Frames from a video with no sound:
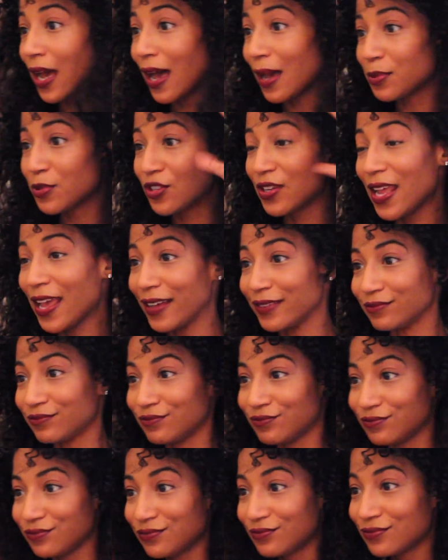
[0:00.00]
option A.
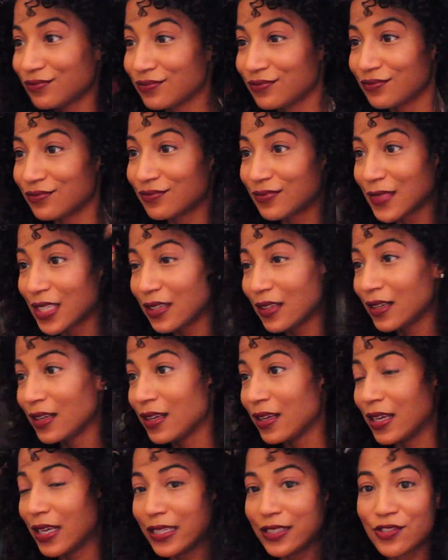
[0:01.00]

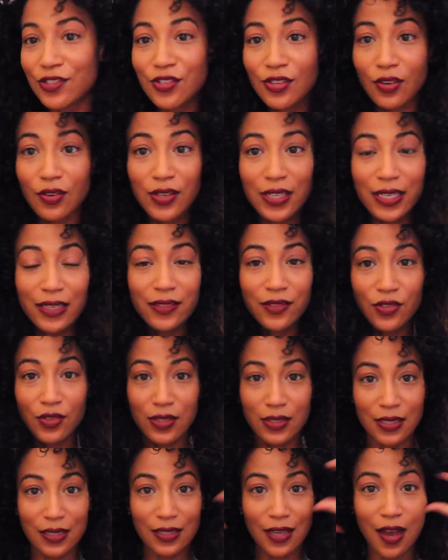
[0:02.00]
And so again,
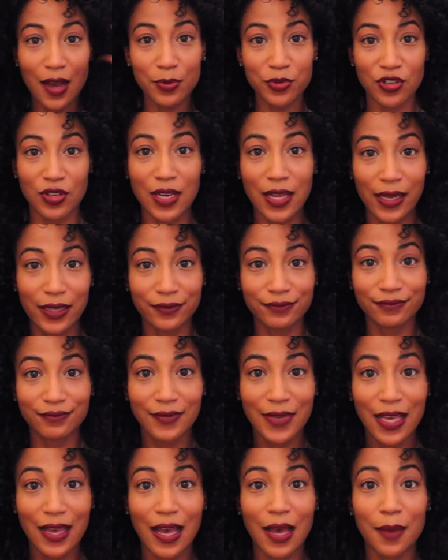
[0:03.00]
so this is option A.
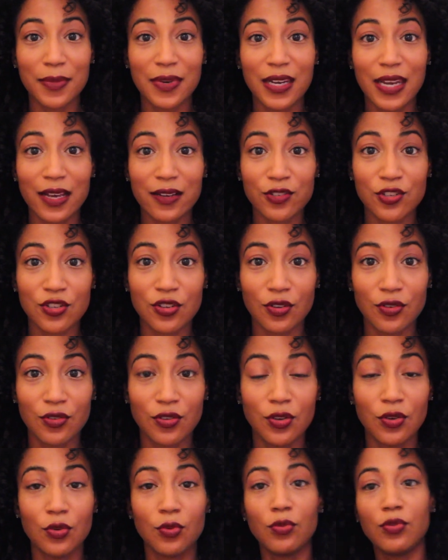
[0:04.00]
I'm gonna now show
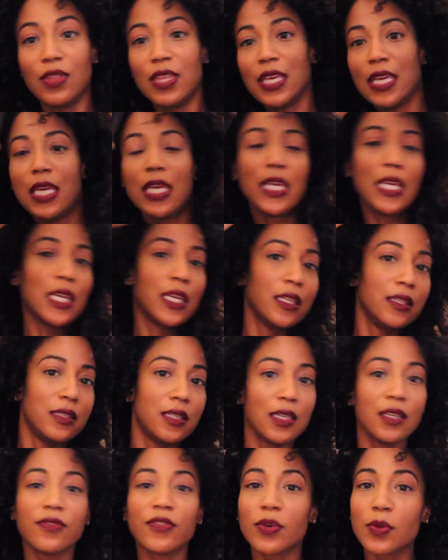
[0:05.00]
you the
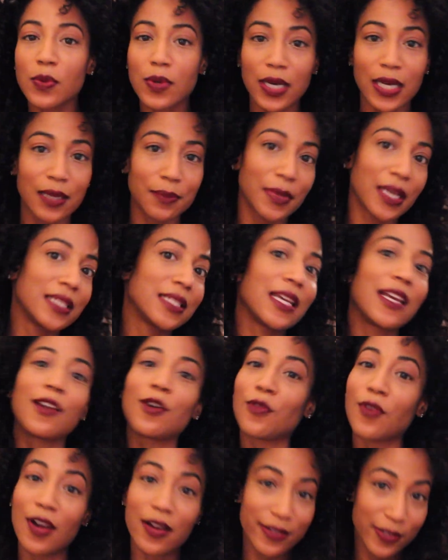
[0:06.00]
Diva one, my
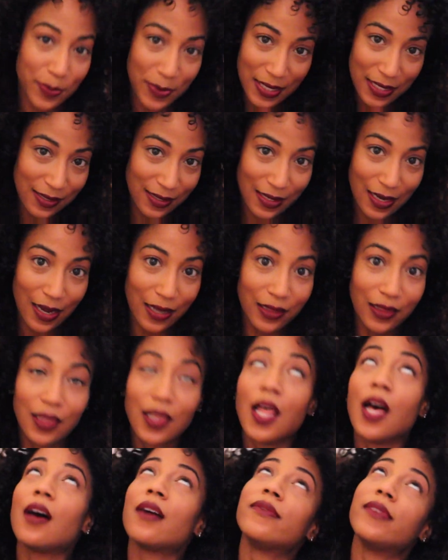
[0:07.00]
Diana Ross piece that I
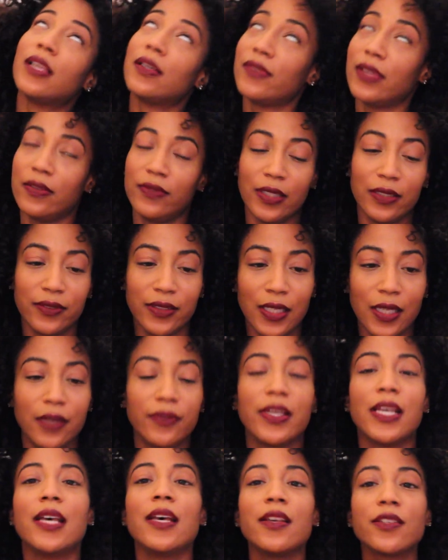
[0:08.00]
love, love, love, love,
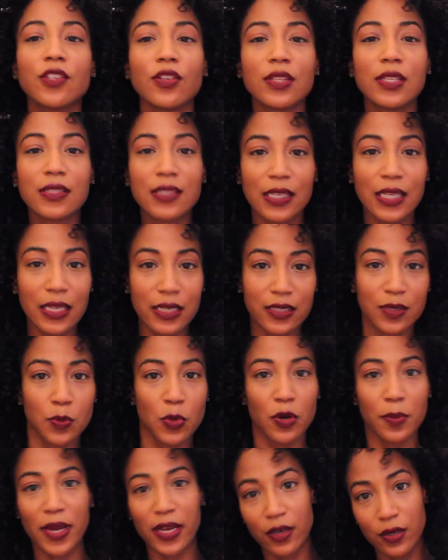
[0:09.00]
love. So this again is
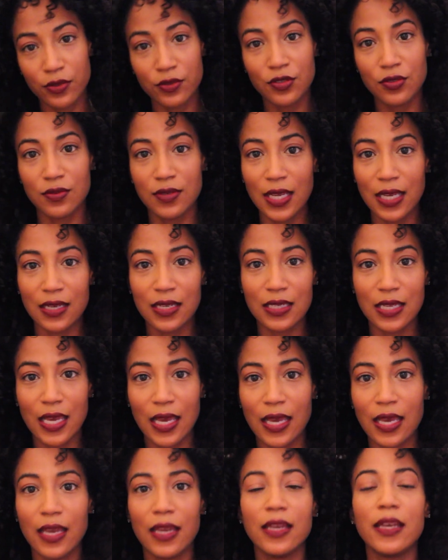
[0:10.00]
more my go-to
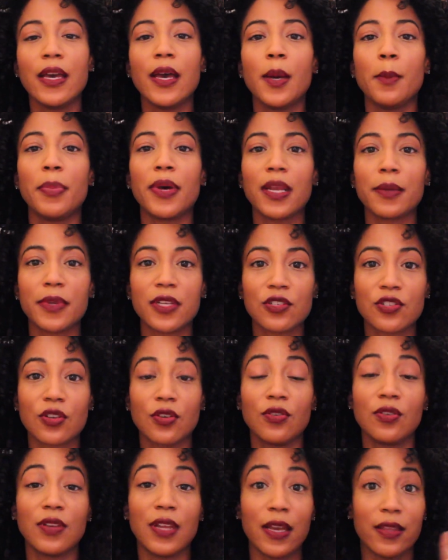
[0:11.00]
day-to-day, but I'm gonna
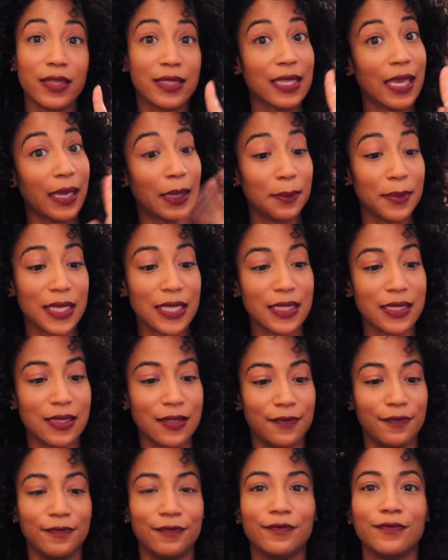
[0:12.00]
show you now the second
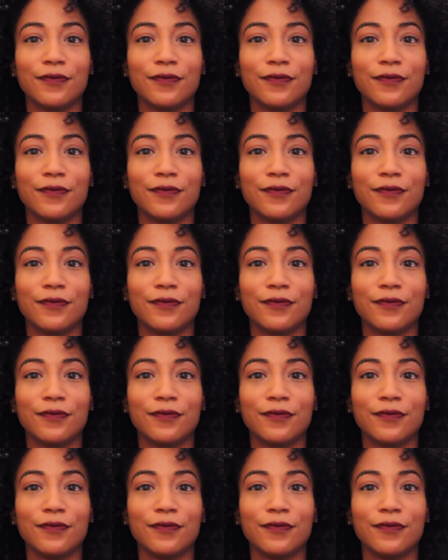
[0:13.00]
piece.